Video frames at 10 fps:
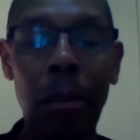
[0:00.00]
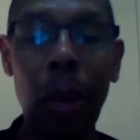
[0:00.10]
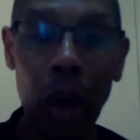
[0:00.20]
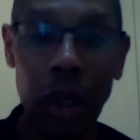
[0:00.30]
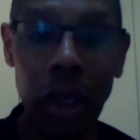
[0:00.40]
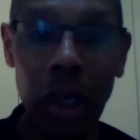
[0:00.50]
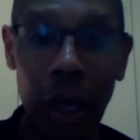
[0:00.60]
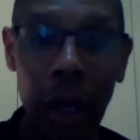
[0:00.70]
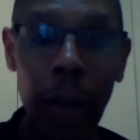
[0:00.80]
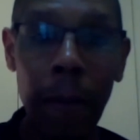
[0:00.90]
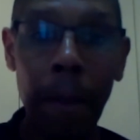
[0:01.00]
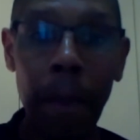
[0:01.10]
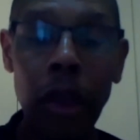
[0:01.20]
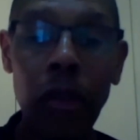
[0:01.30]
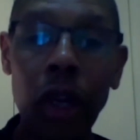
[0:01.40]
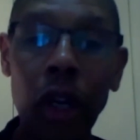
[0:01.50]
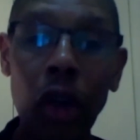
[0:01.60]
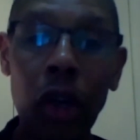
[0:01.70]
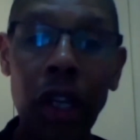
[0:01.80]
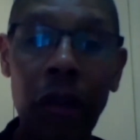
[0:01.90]
But you've got to
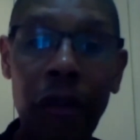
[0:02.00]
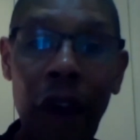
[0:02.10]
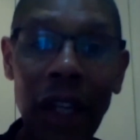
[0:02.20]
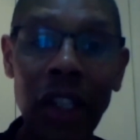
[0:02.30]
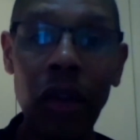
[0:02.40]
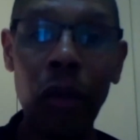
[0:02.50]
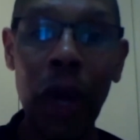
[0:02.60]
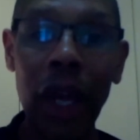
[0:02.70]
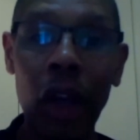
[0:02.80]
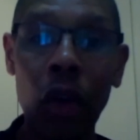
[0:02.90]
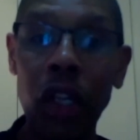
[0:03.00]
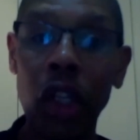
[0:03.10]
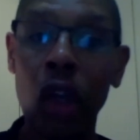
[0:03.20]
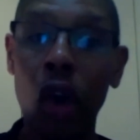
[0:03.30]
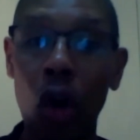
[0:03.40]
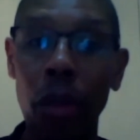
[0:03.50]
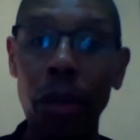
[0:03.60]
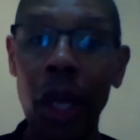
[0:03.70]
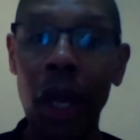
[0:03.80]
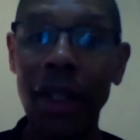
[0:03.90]
look at the facts of where Chris
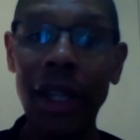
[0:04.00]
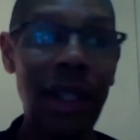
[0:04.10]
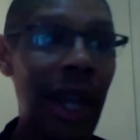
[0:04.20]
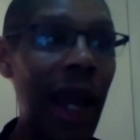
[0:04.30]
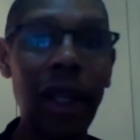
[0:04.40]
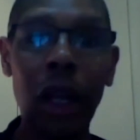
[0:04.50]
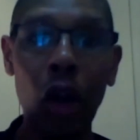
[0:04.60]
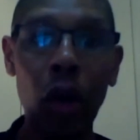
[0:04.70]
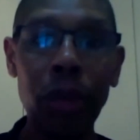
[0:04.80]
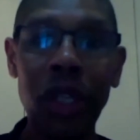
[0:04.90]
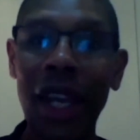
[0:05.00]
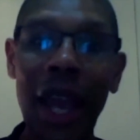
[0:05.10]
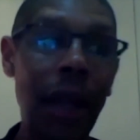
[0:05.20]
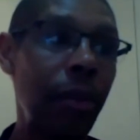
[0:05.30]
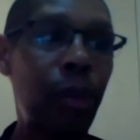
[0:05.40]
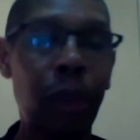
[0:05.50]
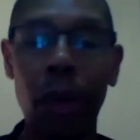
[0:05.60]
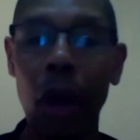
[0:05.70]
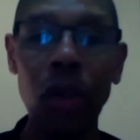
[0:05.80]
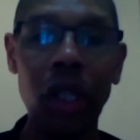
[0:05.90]
come to take the club to get them
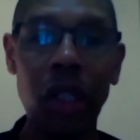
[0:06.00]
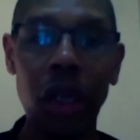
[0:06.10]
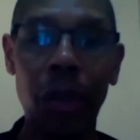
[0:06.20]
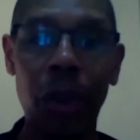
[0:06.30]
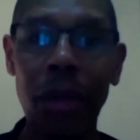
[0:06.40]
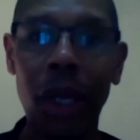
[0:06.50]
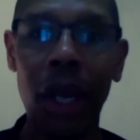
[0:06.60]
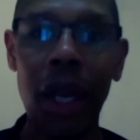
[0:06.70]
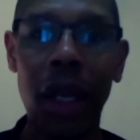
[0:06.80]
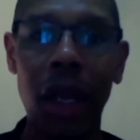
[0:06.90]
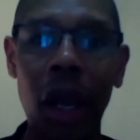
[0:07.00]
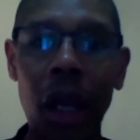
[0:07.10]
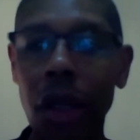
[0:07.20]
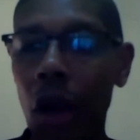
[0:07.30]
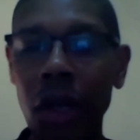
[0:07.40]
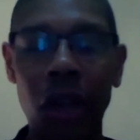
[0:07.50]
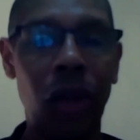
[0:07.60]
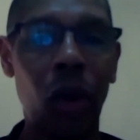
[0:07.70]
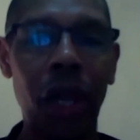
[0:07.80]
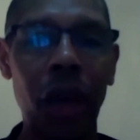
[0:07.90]
promoted to the Premier League. Nobody
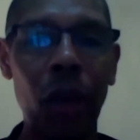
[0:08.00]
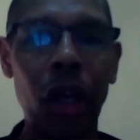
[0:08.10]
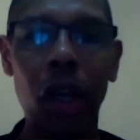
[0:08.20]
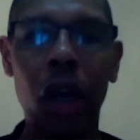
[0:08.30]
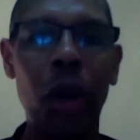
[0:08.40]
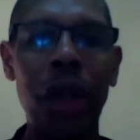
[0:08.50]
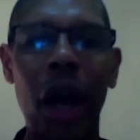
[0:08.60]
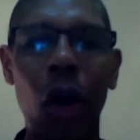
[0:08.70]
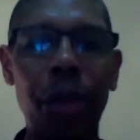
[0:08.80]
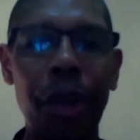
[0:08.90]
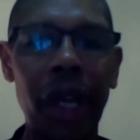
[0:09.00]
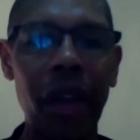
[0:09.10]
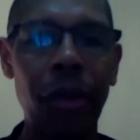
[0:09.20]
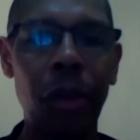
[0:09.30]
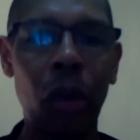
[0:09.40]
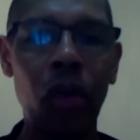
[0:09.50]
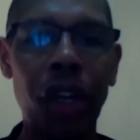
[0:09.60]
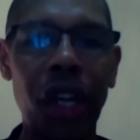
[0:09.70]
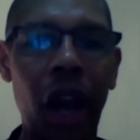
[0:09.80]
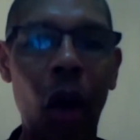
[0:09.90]
thought they were going to go on that unbelievable
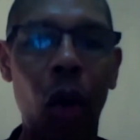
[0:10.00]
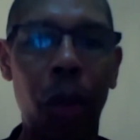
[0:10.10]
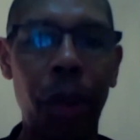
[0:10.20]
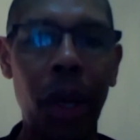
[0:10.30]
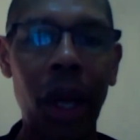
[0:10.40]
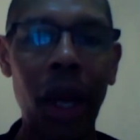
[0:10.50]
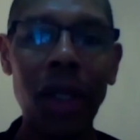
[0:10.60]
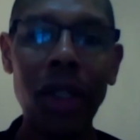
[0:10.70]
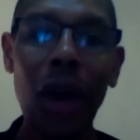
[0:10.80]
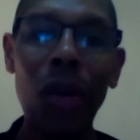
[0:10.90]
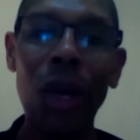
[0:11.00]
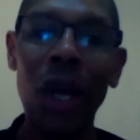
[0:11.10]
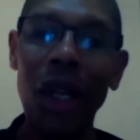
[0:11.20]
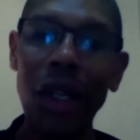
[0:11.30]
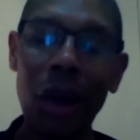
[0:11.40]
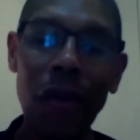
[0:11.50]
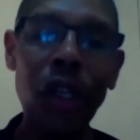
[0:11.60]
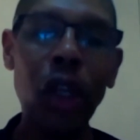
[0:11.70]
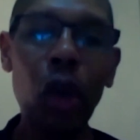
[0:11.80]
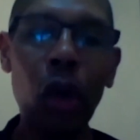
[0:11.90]
run and go up. So you
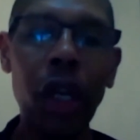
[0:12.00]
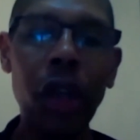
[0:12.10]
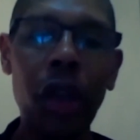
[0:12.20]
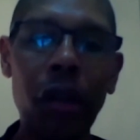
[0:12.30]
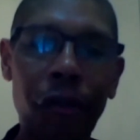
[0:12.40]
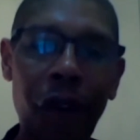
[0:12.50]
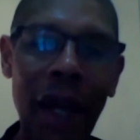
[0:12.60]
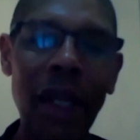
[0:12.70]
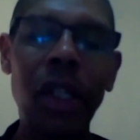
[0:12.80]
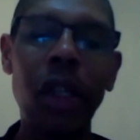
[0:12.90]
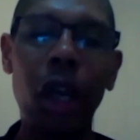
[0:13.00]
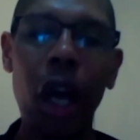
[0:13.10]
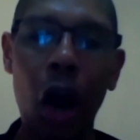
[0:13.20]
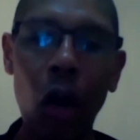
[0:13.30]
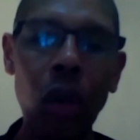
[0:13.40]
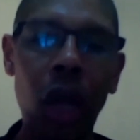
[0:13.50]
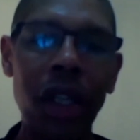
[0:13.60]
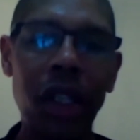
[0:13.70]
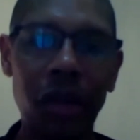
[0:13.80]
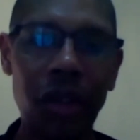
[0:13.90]
have to look at the facts in the cold
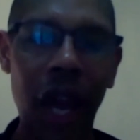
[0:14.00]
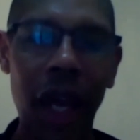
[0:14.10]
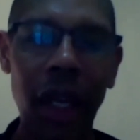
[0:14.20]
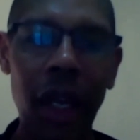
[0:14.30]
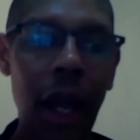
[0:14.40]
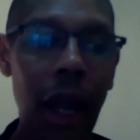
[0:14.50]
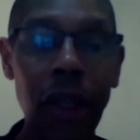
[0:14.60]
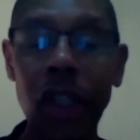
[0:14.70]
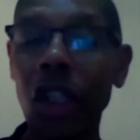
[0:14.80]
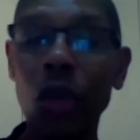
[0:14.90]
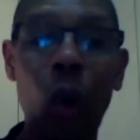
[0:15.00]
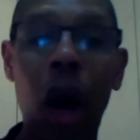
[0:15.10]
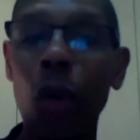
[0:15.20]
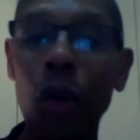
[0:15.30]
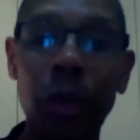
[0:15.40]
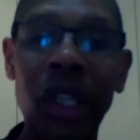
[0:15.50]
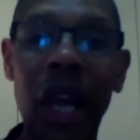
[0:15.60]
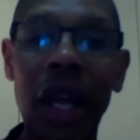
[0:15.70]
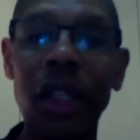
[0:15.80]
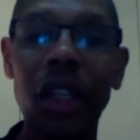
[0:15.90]
light of day. And this is what I would be
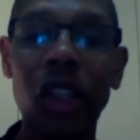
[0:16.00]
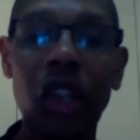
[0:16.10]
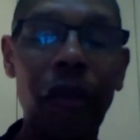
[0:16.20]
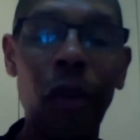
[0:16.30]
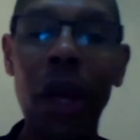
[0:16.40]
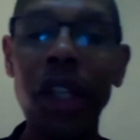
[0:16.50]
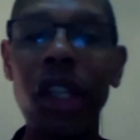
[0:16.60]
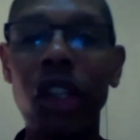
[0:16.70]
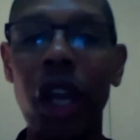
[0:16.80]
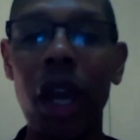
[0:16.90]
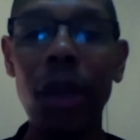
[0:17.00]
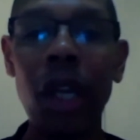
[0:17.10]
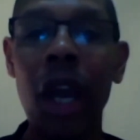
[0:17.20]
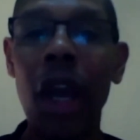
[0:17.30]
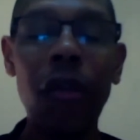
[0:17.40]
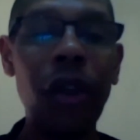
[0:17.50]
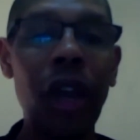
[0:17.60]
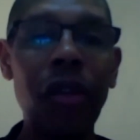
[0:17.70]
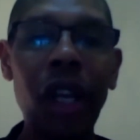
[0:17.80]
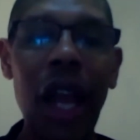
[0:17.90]
saying to the Sheffield Wednesday chairman. If
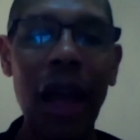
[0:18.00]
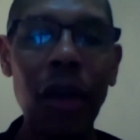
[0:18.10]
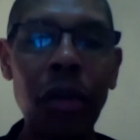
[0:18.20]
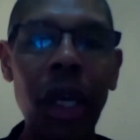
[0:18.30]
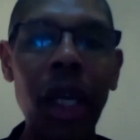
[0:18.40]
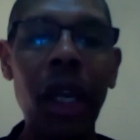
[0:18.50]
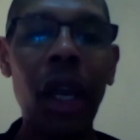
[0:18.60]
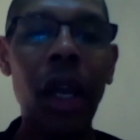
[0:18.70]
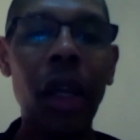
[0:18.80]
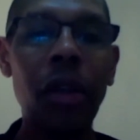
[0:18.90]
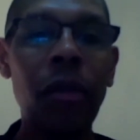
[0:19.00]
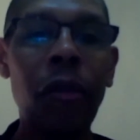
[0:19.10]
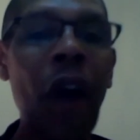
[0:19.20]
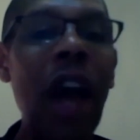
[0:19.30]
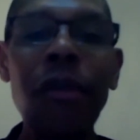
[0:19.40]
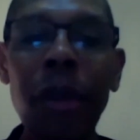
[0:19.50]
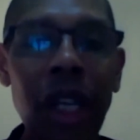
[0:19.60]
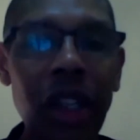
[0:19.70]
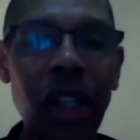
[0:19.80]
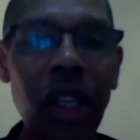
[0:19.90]
he ever allowed me 5
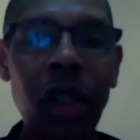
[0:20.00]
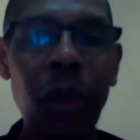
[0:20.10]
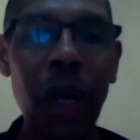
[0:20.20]
minutes in his